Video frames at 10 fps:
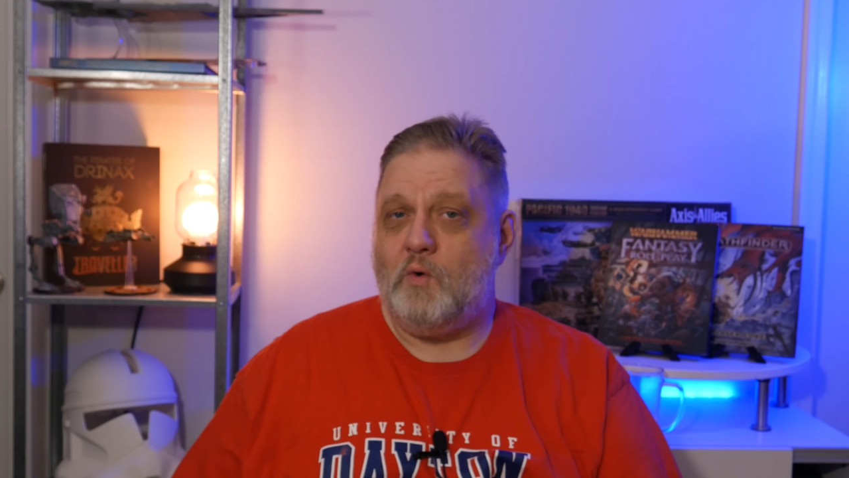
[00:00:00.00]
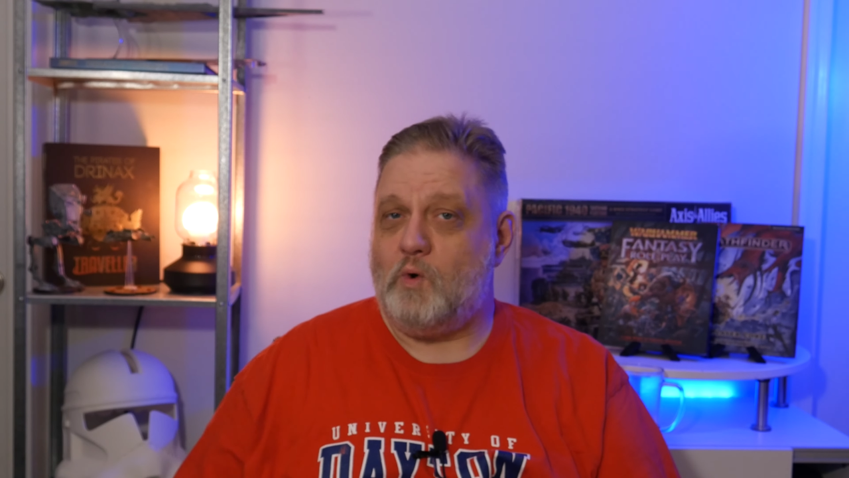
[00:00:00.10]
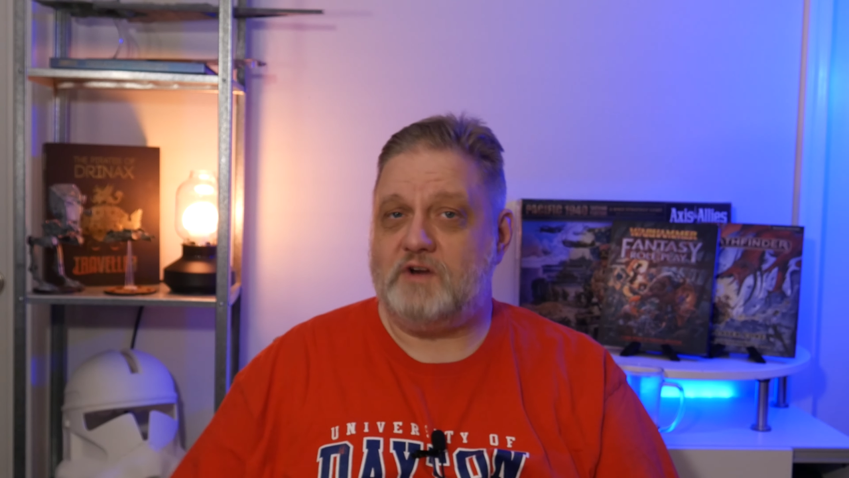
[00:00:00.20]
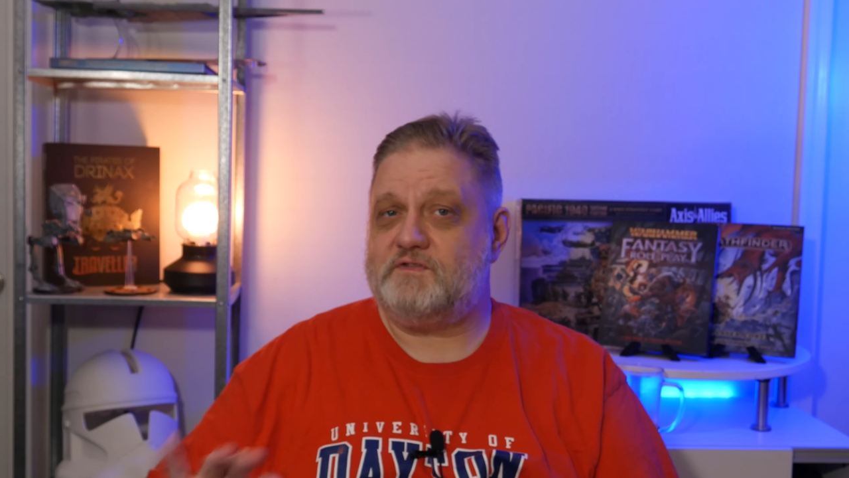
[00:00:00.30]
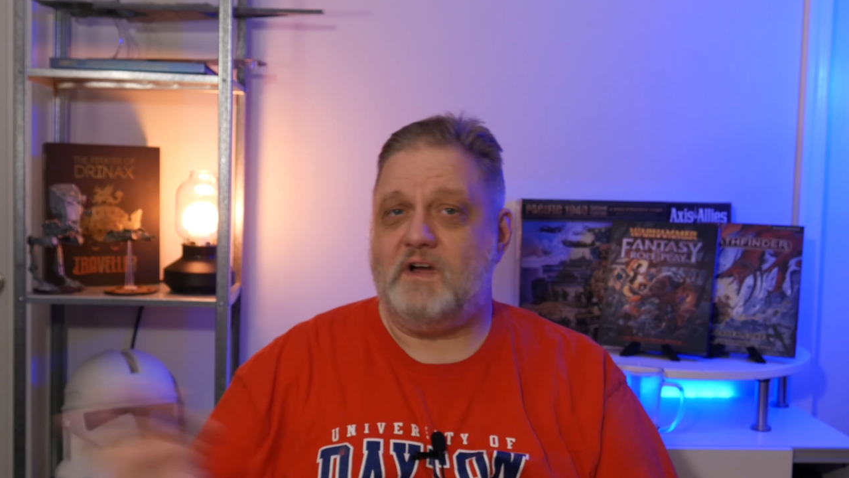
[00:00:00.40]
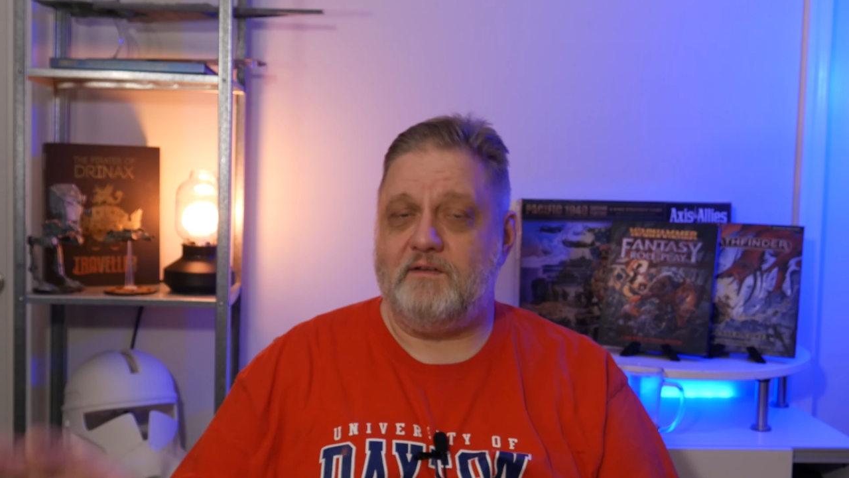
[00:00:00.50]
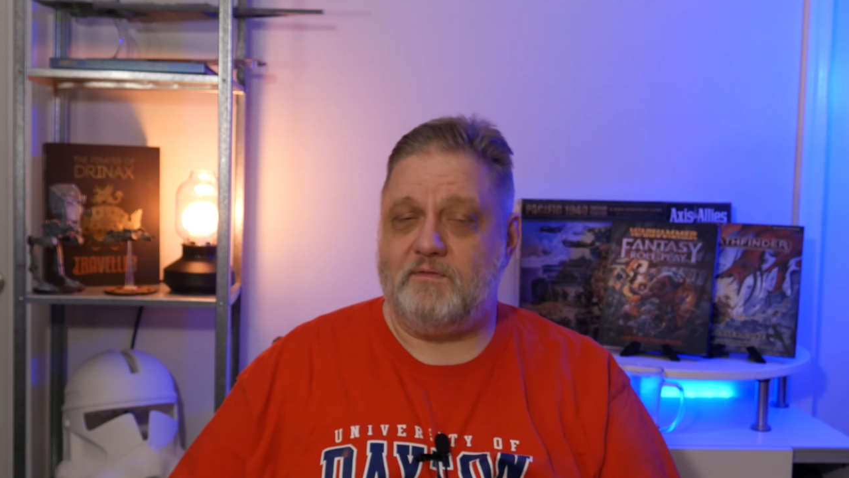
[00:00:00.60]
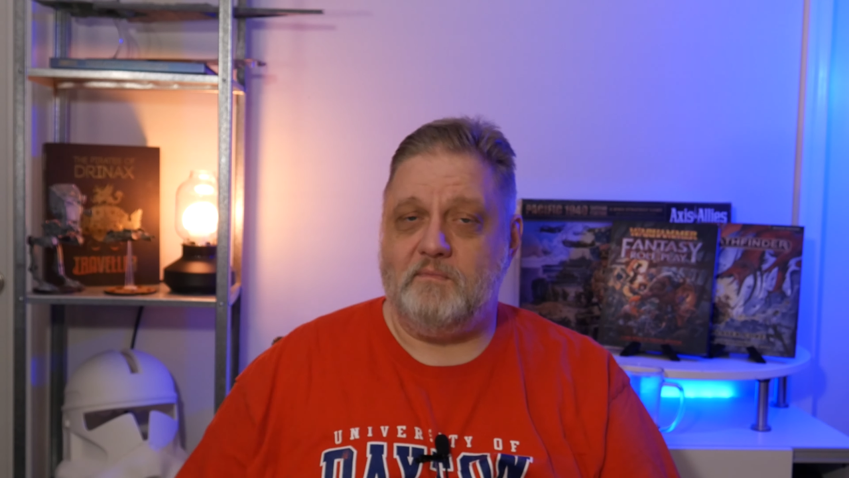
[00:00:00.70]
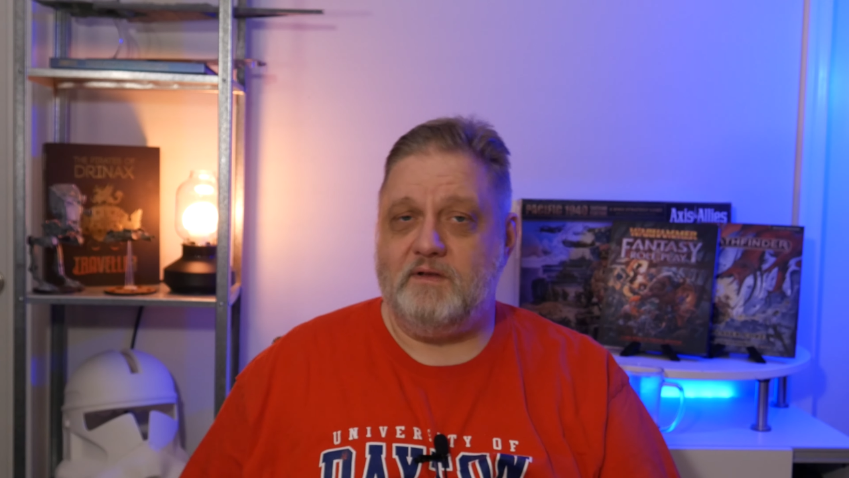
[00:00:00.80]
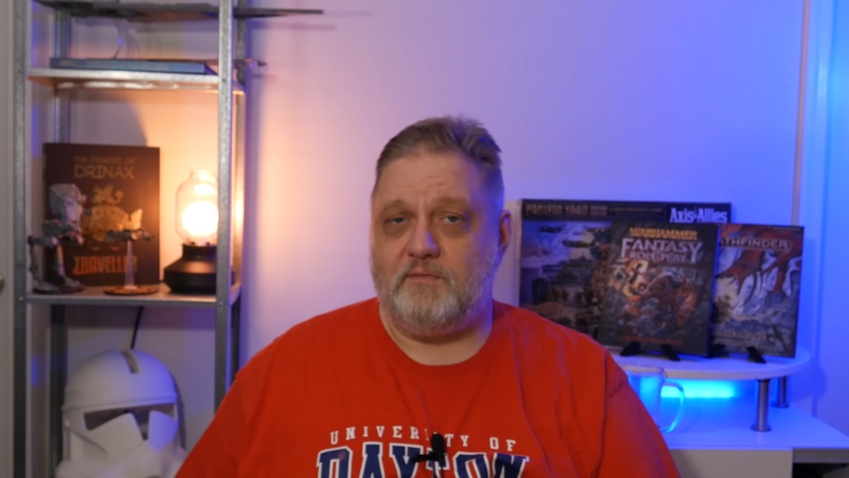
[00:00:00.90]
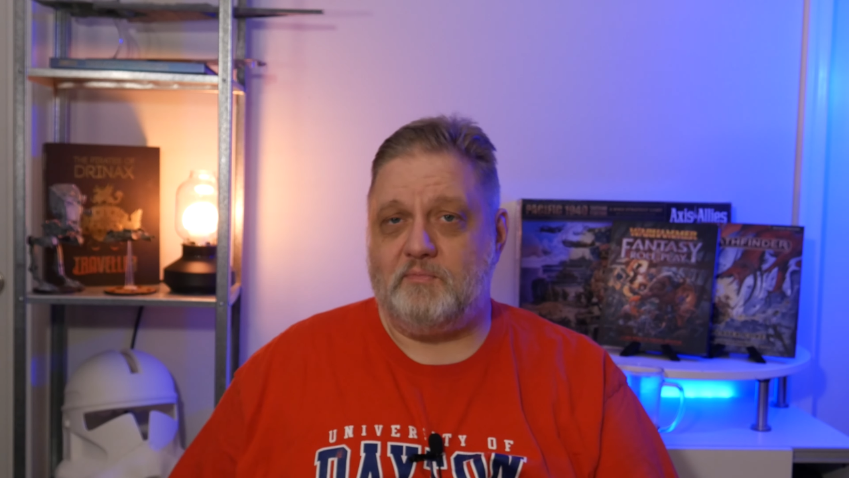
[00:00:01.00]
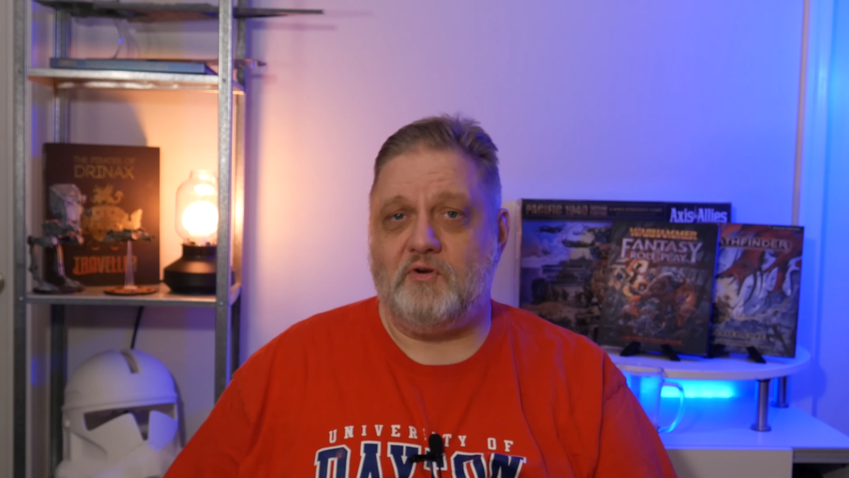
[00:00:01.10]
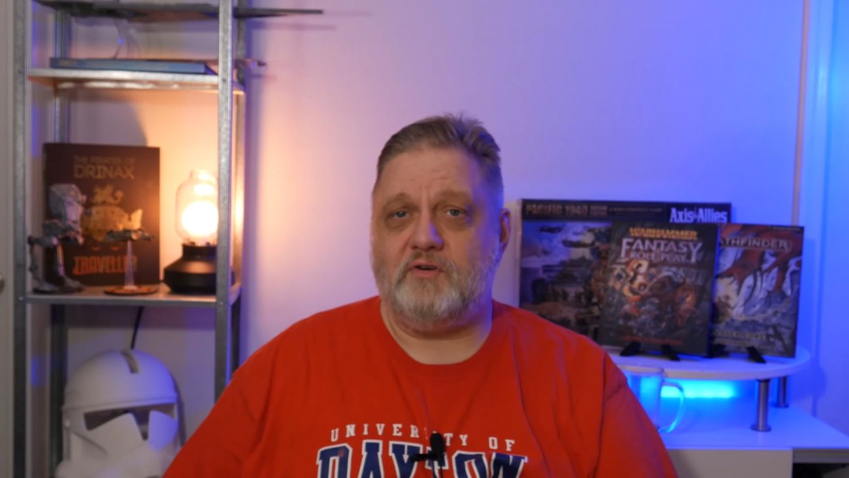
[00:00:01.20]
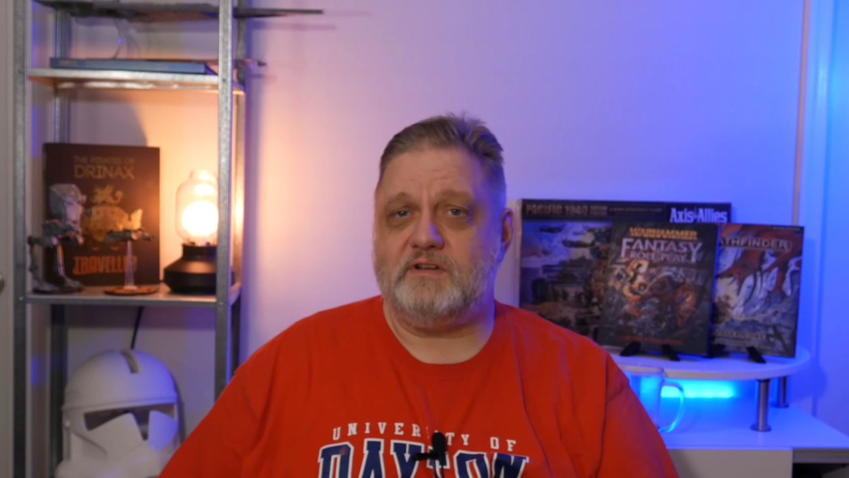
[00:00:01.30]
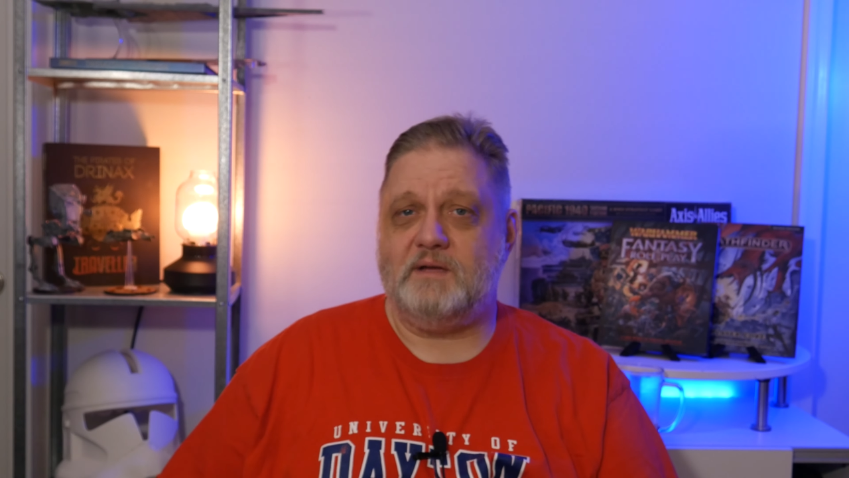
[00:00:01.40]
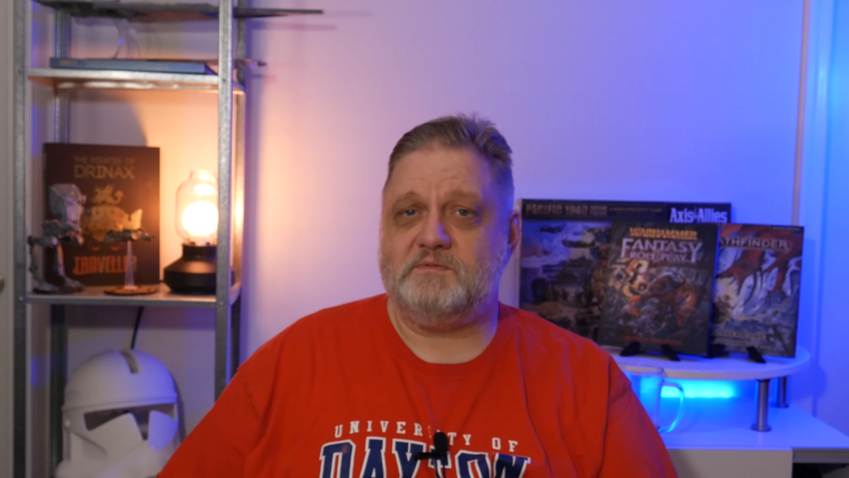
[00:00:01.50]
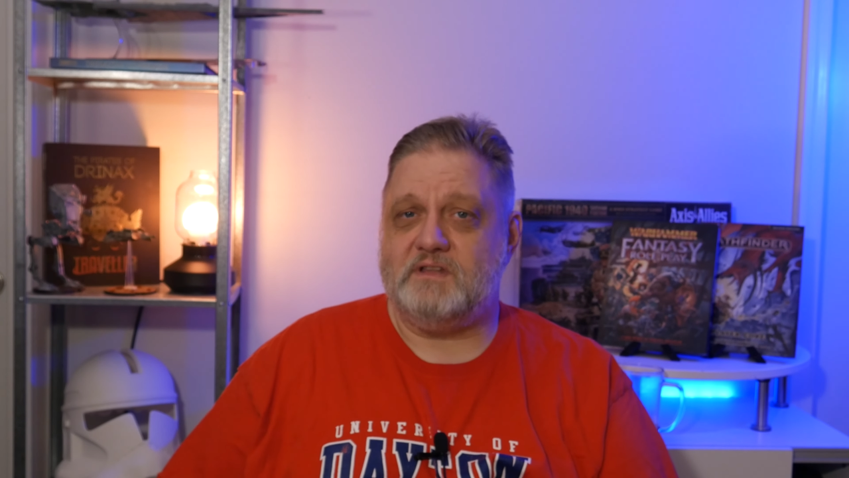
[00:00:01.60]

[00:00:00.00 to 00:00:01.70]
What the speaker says: Works fine for me for prototypes